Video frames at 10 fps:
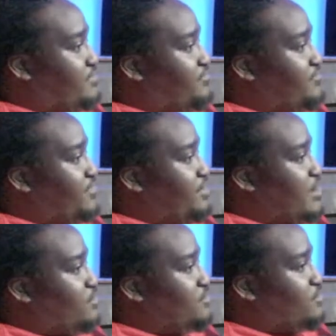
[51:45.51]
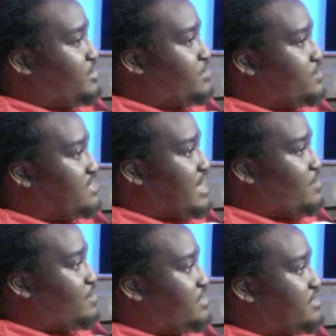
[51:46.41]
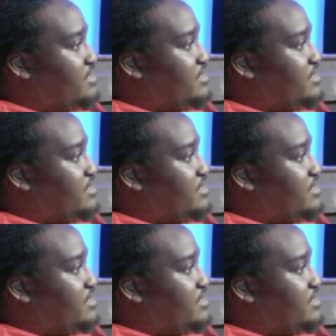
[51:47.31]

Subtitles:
You know, figuring out what's working, what's not working.